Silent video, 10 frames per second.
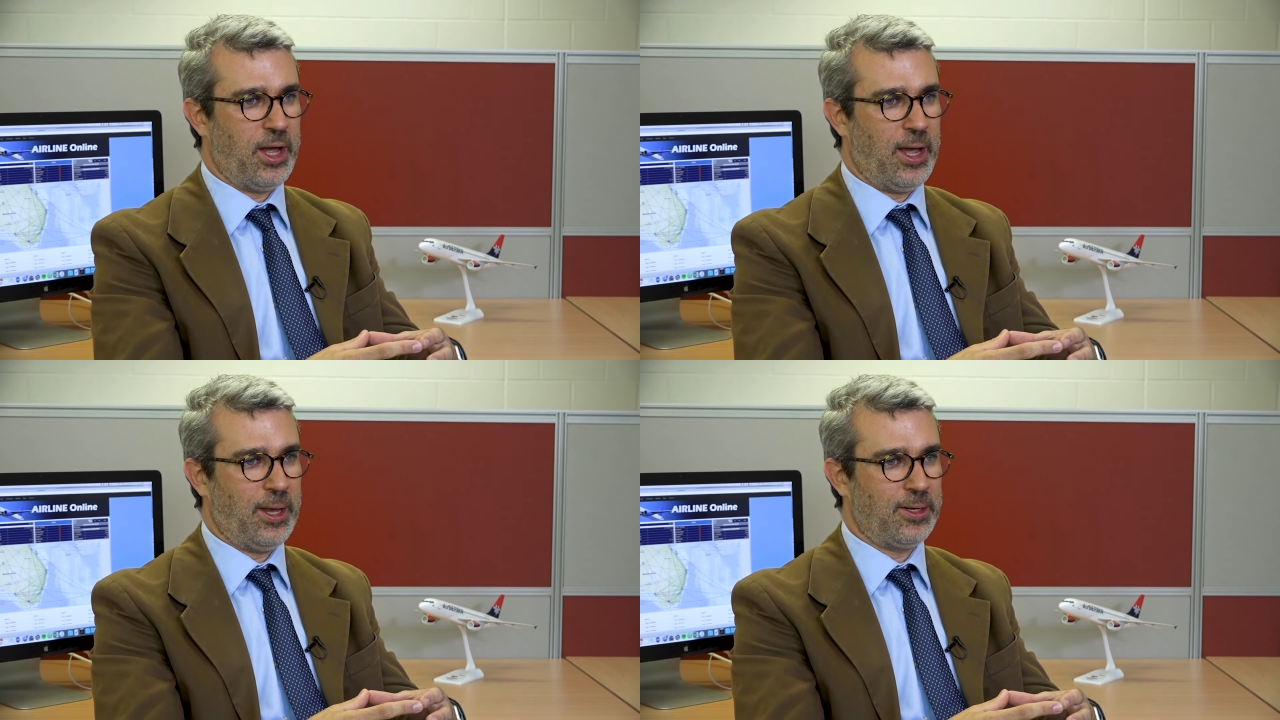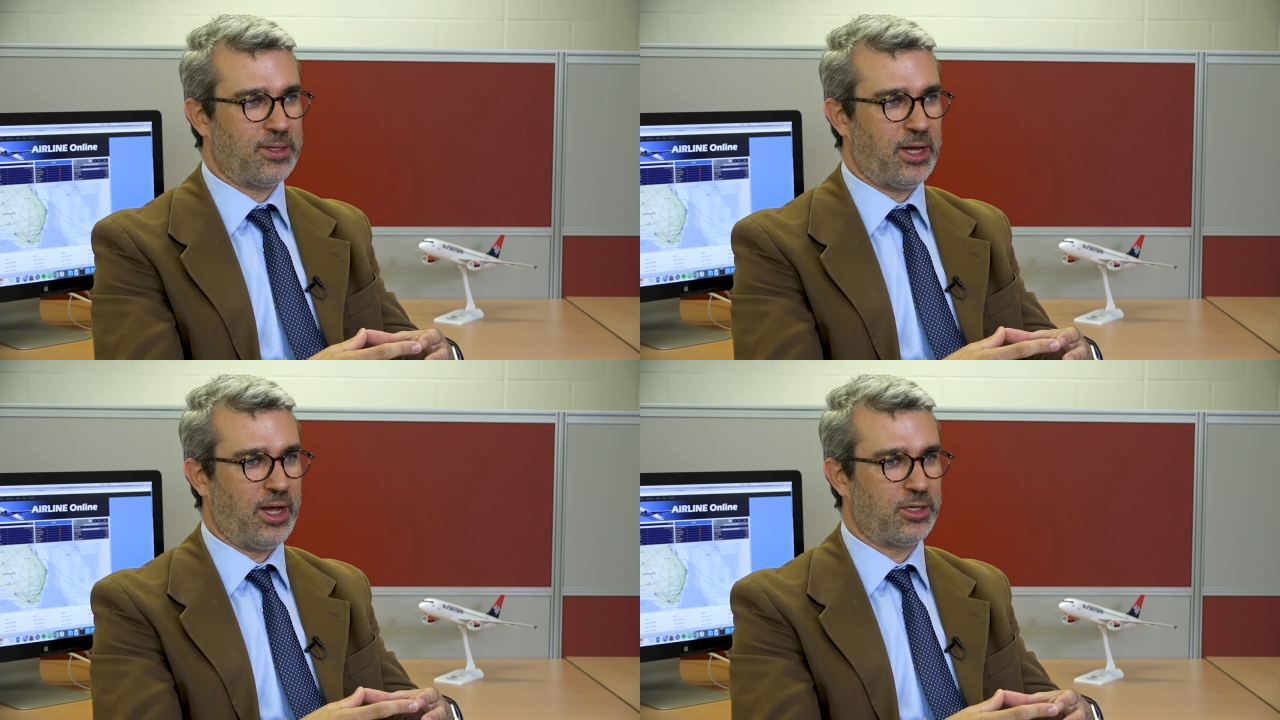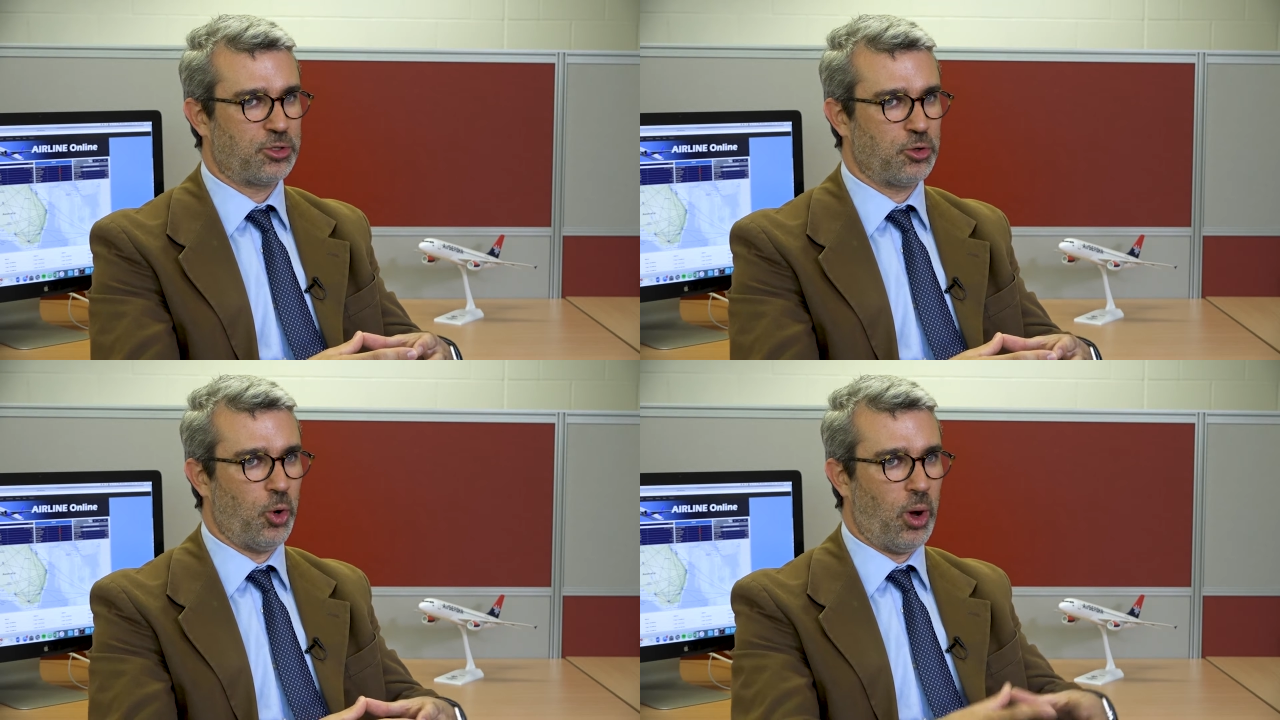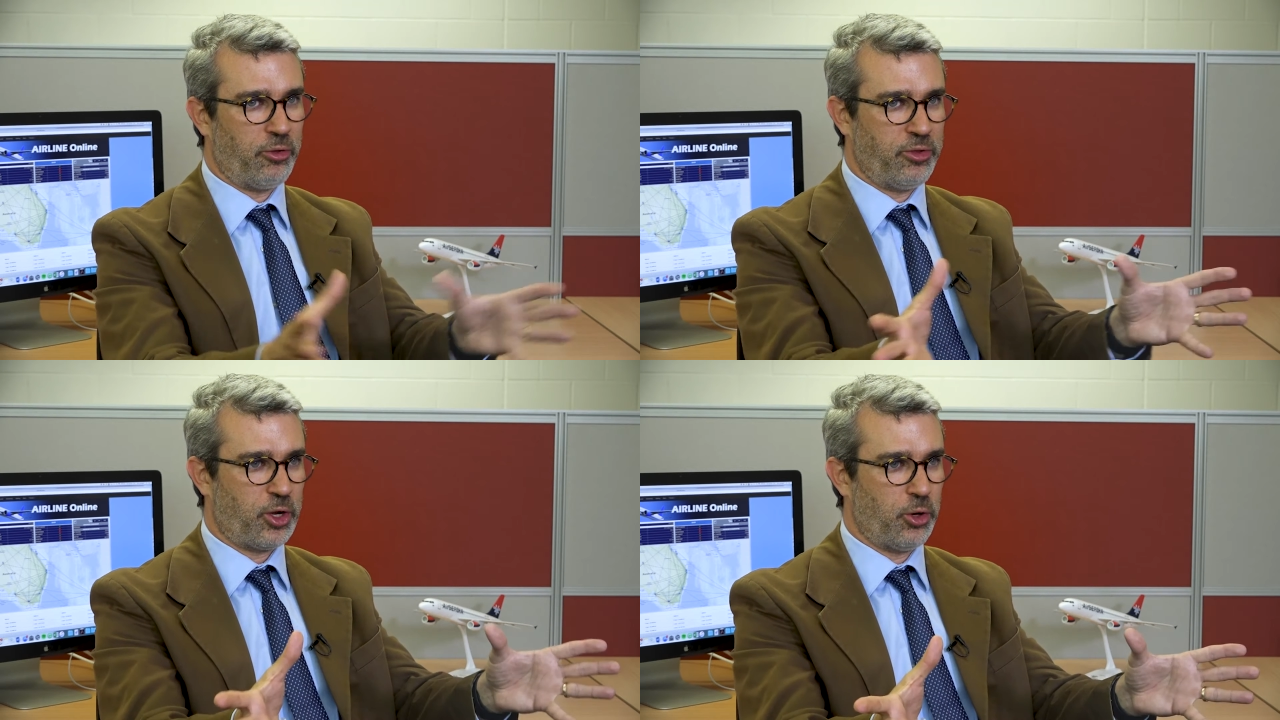and they had to go
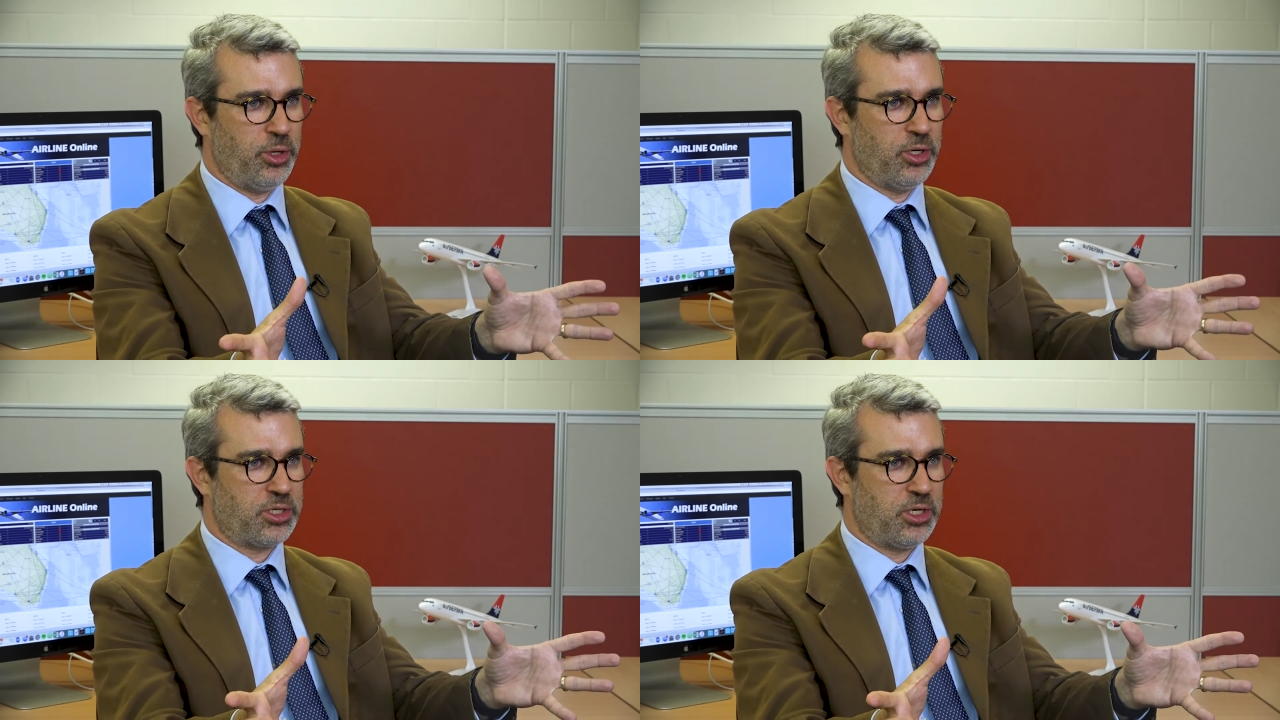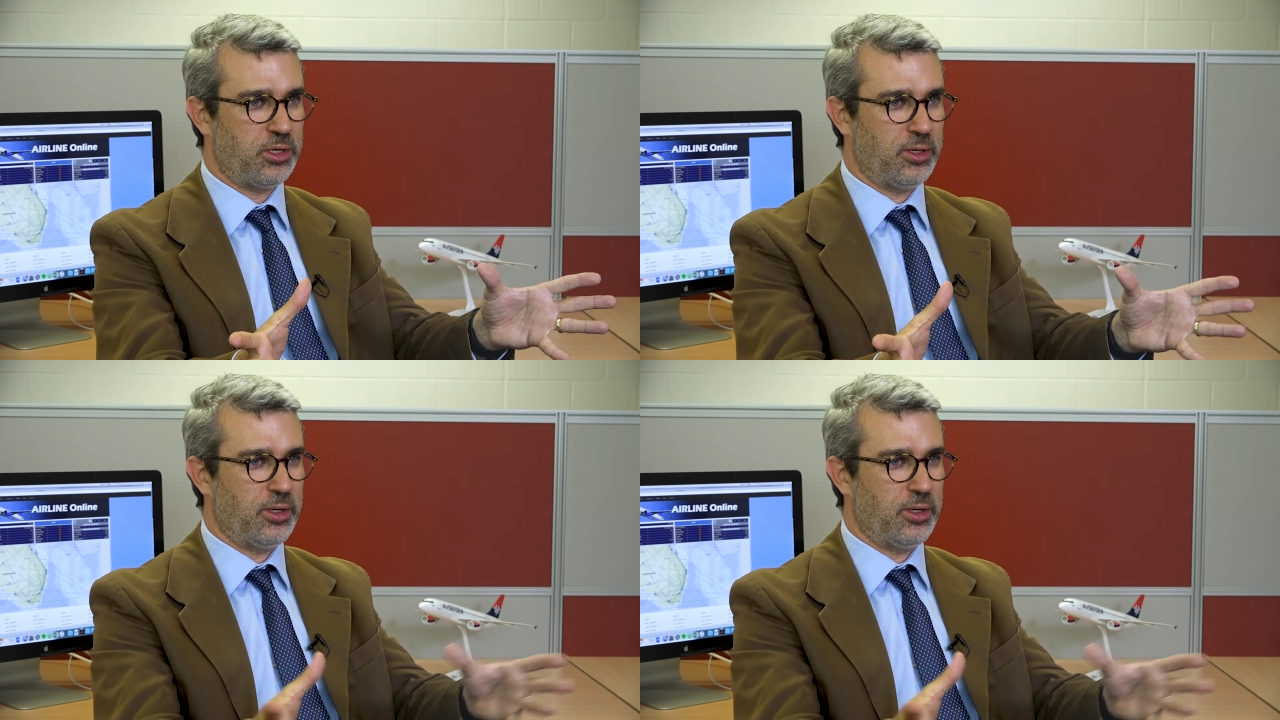out in the community